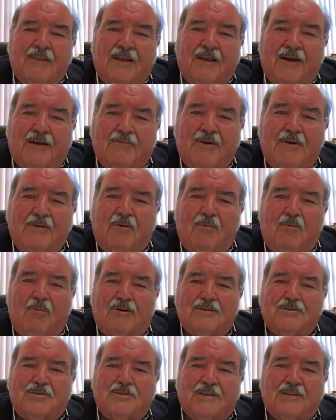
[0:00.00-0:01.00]
and we were
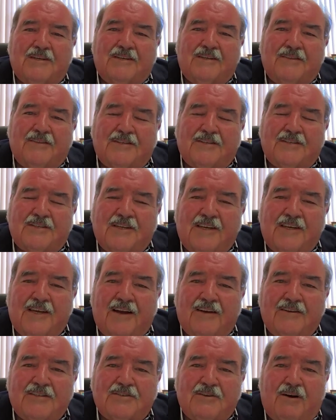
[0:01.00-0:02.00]
watching it in the
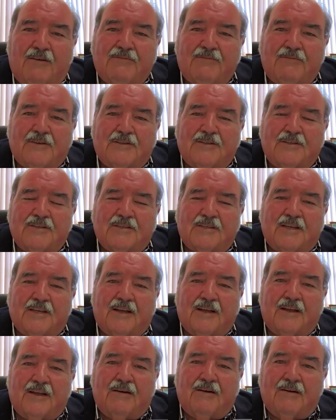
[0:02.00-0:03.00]
CEO's office,
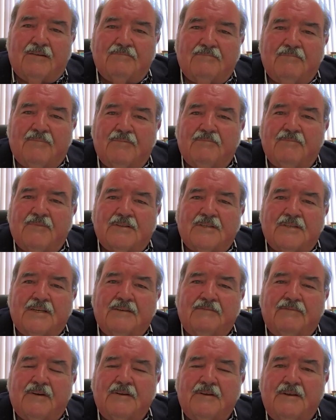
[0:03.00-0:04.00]
the
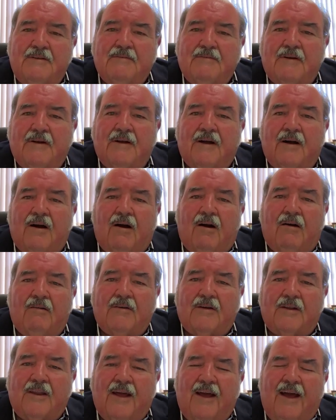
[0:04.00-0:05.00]
TV of it,